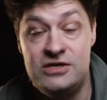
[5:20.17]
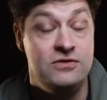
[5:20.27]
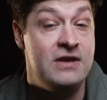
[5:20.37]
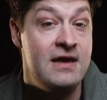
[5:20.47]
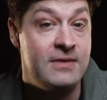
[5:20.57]

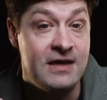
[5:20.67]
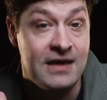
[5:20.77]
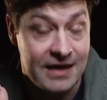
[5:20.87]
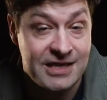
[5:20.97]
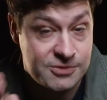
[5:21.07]
you name it,
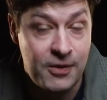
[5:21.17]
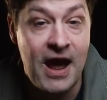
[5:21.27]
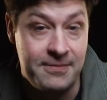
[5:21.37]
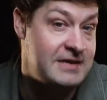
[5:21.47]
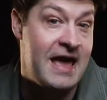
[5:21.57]
it's
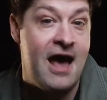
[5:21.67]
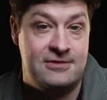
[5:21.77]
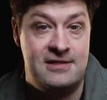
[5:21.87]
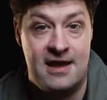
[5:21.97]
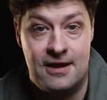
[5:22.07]
probably
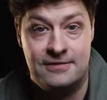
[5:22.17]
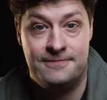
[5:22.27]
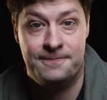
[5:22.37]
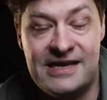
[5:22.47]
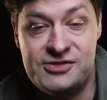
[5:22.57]
out there.
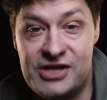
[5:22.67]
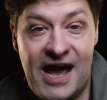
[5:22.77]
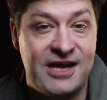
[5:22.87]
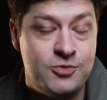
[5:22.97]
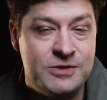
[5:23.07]
Yet
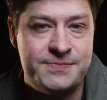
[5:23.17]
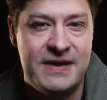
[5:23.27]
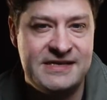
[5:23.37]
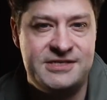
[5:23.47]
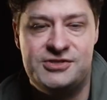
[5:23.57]
Joshua's
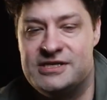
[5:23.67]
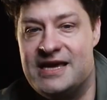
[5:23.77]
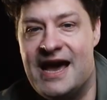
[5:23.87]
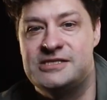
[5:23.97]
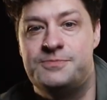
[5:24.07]
message to
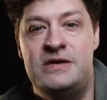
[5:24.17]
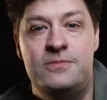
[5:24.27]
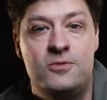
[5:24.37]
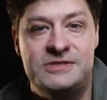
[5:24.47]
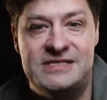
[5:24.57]
God's
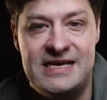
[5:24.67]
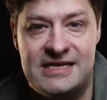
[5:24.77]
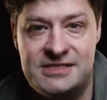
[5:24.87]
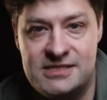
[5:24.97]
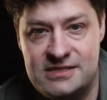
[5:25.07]
people was
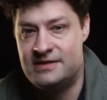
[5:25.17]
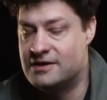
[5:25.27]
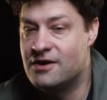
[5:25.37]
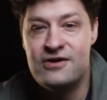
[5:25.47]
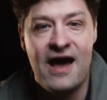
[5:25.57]
this
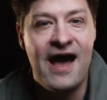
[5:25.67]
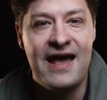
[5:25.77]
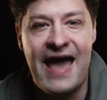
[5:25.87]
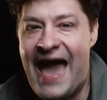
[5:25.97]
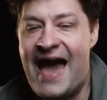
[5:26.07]
there are
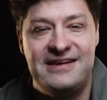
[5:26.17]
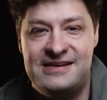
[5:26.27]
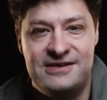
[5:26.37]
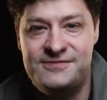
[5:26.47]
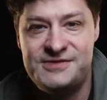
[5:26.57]
not
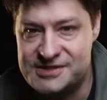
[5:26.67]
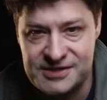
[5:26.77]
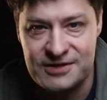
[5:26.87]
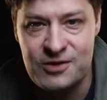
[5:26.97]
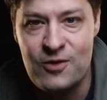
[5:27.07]
additives
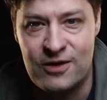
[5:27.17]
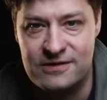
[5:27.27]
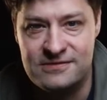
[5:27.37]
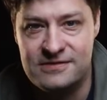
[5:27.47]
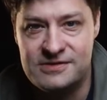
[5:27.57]
to the
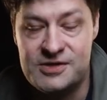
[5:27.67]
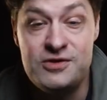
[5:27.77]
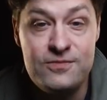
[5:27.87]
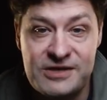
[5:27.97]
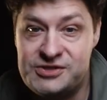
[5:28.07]
Lord. So
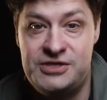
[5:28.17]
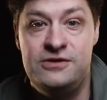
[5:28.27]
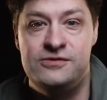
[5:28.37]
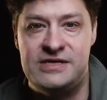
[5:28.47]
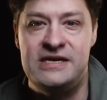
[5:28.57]
you must
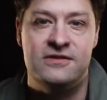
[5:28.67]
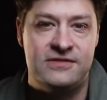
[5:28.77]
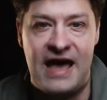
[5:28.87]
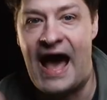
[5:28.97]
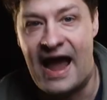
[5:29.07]
choose either
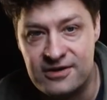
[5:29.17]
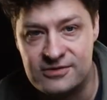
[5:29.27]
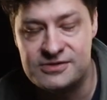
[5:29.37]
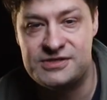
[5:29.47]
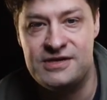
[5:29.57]
the
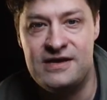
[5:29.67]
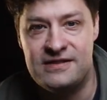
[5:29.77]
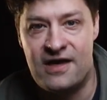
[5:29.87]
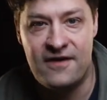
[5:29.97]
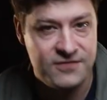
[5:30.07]
idols
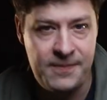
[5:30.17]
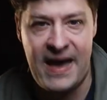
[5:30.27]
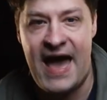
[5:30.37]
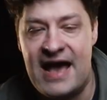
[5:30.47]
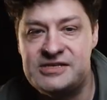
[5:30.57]
of the
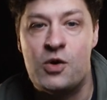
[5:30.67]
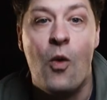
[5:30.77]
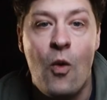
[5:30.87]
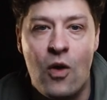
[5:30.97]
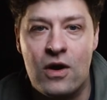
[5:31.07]
past
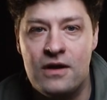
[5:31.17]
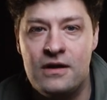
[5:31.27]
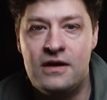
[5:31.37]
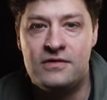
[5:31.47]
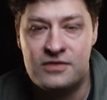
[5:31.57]
or
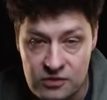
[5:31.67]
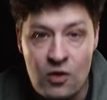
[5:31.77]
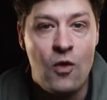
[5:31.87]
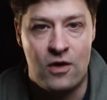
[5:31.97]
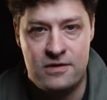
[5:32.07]
the
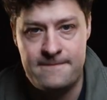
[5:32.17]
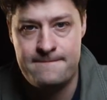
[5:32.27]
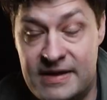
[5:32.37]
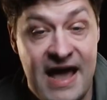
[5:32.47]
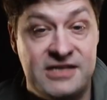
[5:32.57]
Lord.
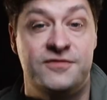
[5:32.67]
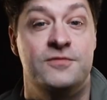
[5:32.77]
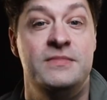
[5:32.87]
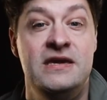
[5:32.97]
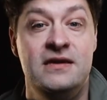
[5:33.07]
But as
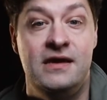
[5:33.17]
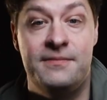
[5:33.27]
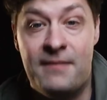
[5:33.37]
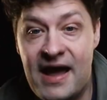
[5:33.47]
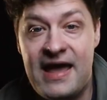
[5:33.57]
for me
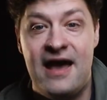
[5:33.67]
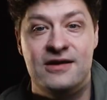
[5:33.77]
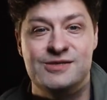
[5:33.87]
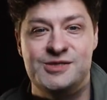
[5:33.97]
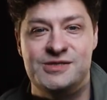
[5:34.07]
and my
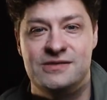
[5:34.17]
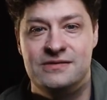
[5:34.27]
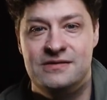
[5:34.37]
house,